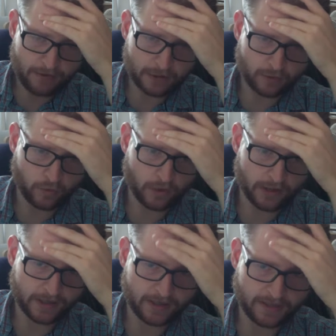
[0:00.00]
it could
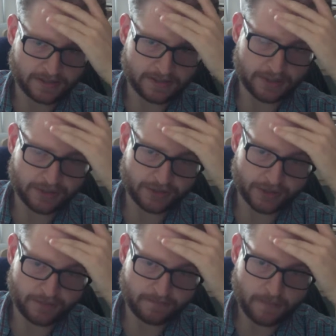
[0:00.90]
work is
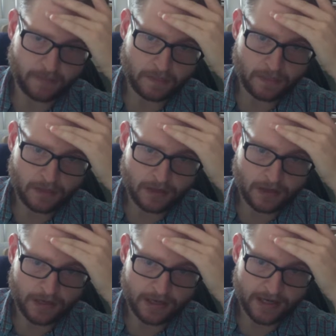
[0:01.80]
essentially
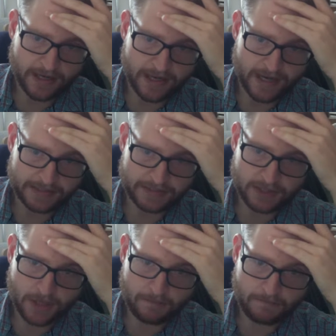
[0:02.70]
at
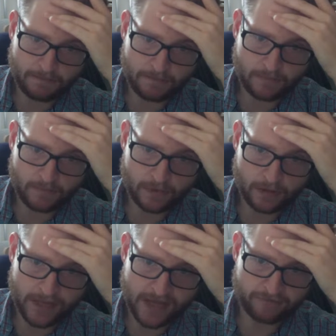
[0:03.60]

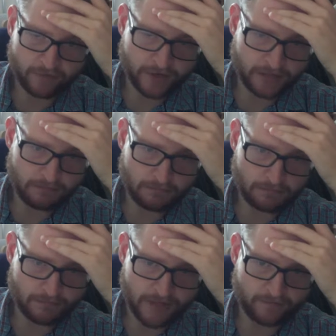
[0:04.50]
every
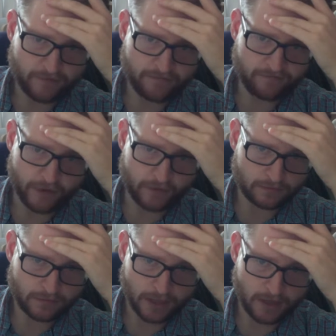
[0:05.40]

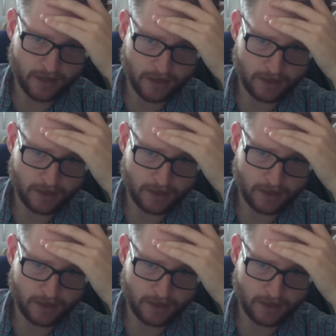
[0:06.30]
vote on